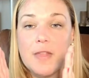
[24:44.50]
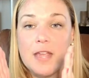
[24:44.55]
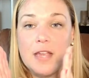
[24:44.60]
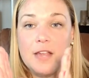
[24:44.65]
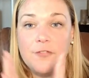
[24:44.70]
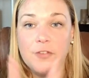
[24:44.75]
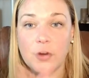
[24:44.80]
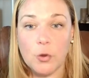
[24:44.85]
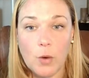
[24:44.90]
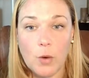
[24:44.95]

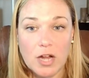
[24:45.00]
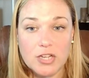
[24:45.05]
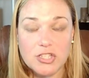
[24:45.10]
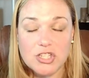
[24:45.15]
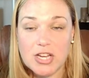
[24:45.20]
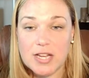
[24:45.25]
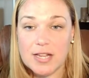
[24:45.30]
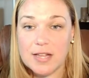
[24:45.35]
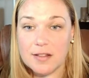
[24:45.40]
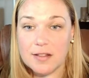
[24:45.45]
If you're
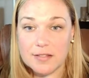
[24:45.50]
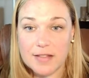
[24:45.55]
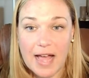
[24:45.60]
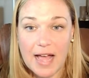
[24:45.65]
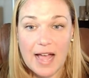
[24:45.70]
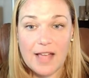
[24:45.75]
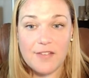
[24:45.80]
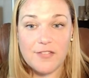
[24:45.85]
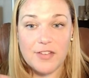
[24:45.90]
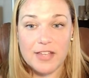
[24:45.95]
watching
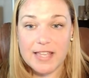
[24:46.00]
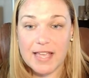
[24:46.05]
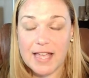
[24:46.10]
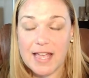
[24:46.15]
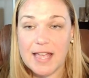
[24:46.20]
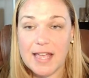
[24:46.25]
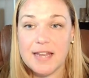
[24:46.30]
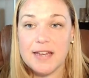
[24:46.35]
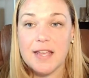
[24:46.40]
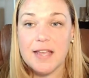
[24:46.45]
live
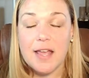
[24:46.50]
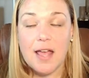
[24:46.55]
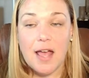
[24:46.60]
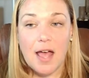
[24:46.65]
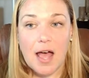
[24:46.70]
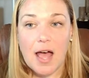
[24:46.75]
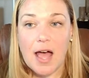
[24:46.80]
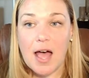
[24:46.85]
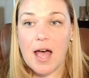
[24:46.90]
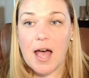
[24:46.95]
again,
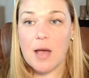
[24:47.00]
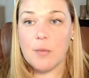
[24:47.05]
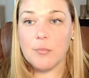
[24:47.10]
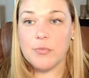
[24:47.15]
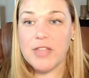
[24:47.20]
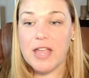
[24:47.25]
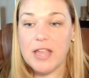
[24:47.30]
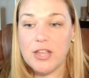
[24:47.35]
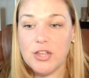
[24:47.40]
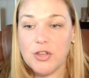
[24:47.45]

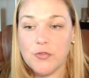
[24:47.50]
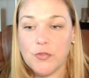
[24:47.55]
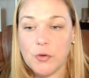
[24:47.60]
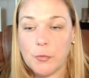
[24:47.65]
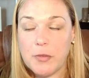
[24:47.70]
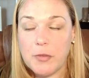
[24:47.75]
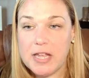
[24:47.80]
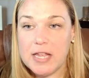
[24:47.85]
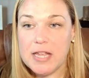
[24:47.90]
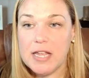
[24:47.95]
thank you for
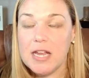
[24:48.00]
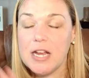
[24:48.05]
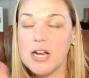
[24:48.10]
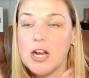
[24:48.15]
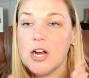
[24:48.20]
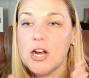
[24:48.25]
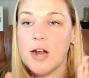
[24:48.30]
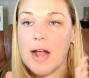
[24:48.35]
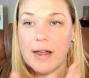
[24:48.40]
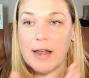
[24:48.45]
being here.